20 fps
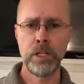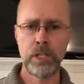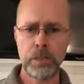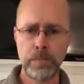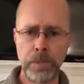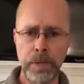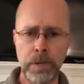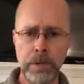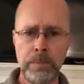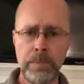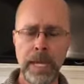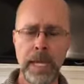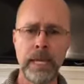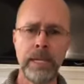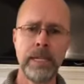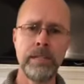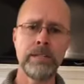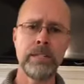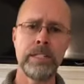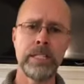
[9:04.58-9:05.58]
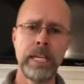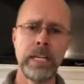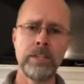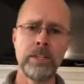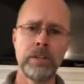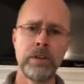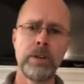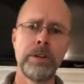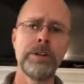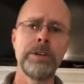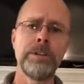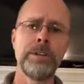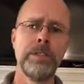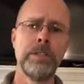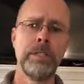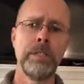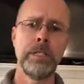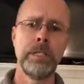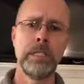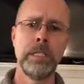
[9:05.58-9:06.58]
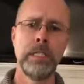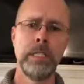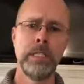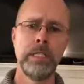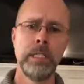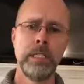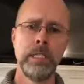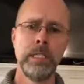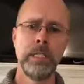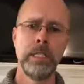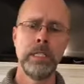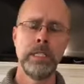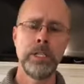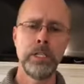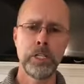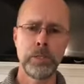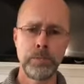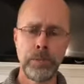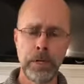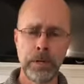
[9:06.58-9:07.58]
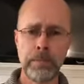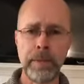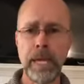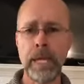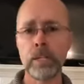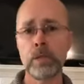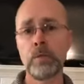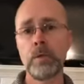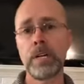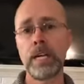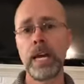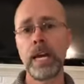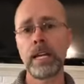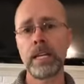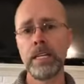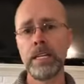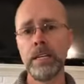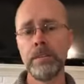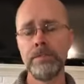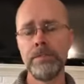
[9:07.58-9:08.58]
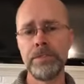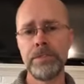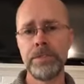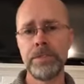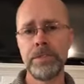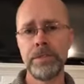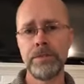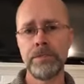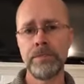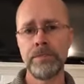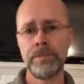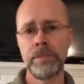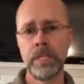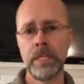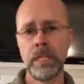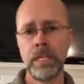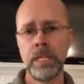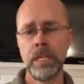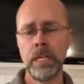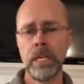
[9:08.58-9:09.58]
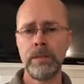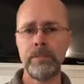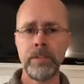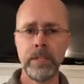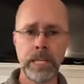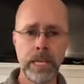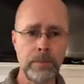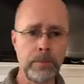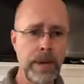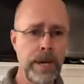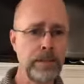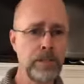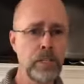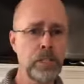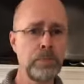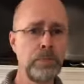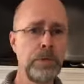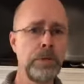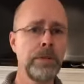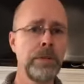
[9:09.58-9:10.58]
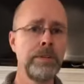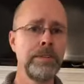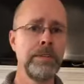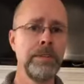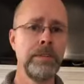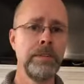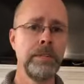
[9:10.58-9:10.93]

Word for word: spirit man needs to take charge. Your spirit man is where God lives. If you're led by the Spirit,